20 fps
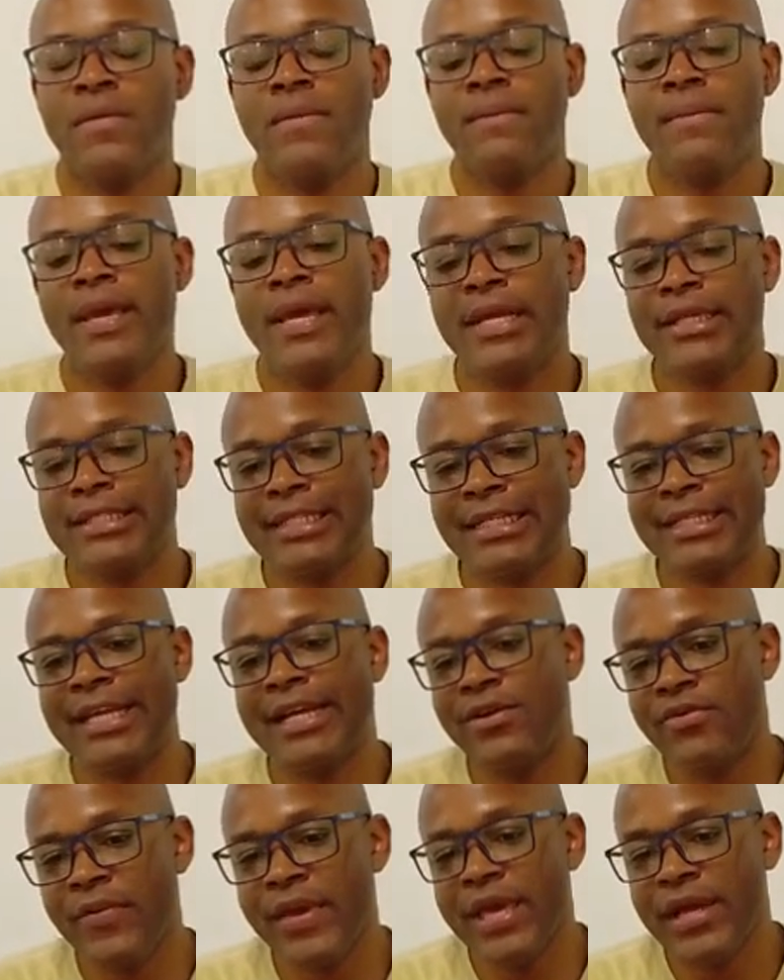Man,
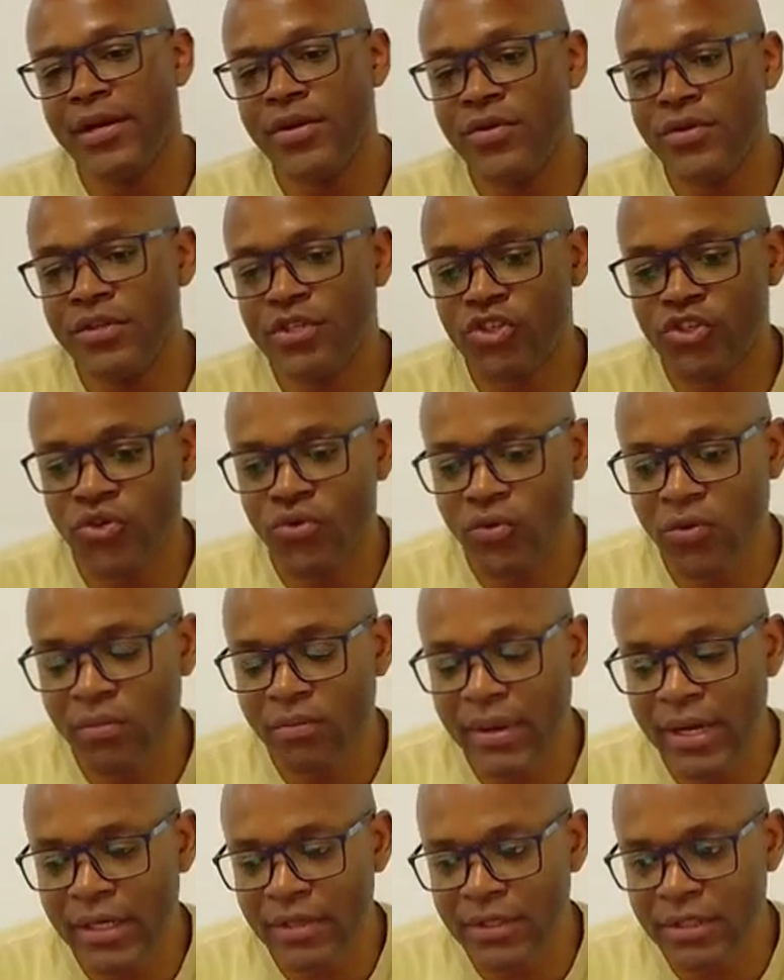today we are going to talk
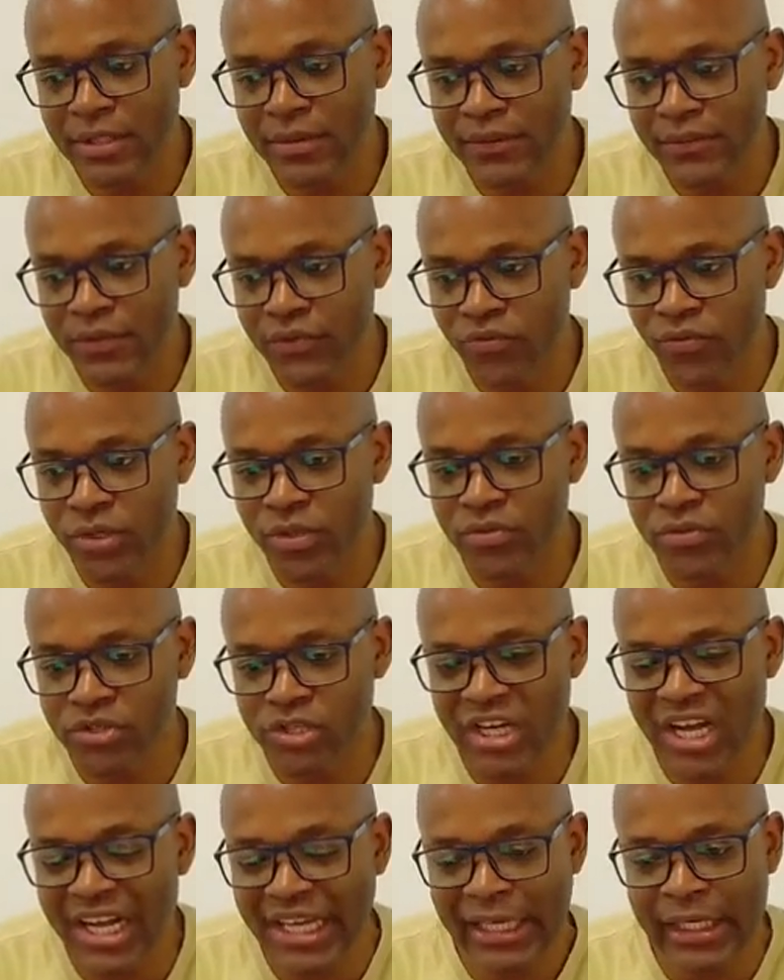about something real
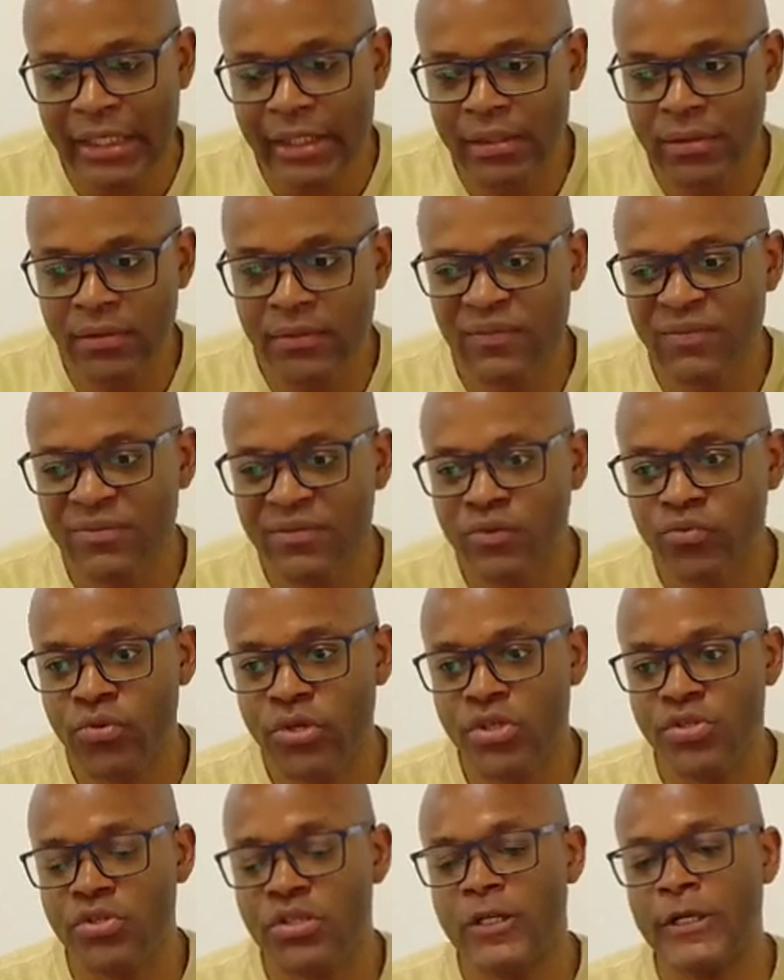shocking,
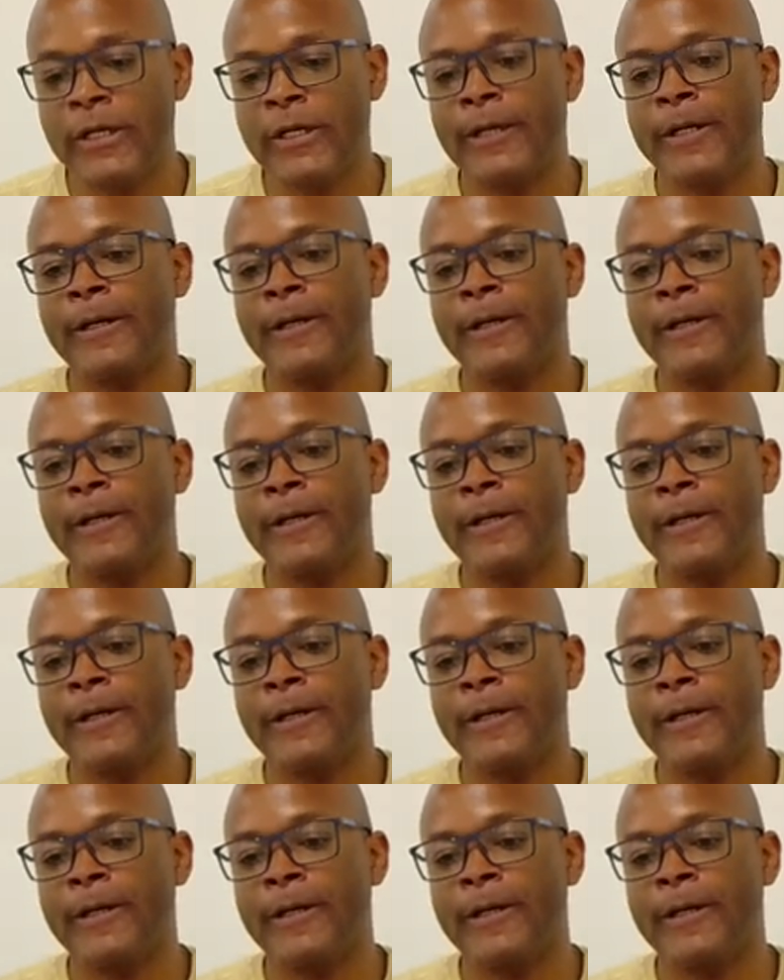which